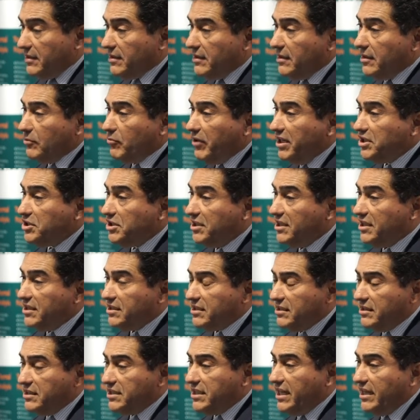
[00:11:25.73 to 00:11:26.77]
the question
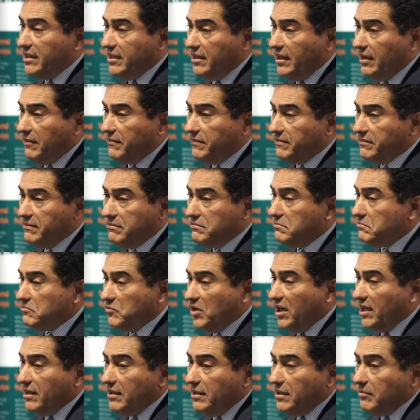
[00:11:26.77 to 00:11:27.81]
is that enough?
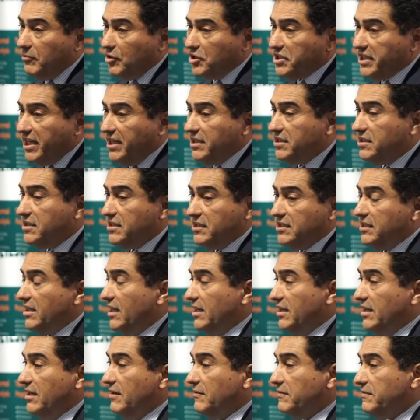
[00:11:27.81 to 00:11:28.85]
Well, in most cases, it's
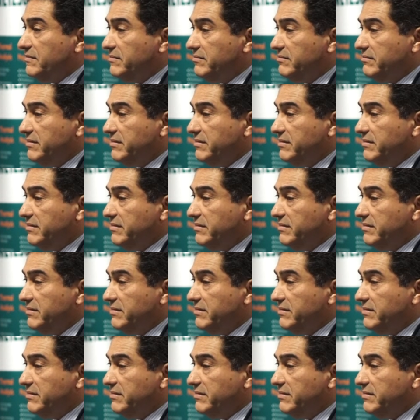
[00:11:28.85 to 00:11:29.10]
not enough.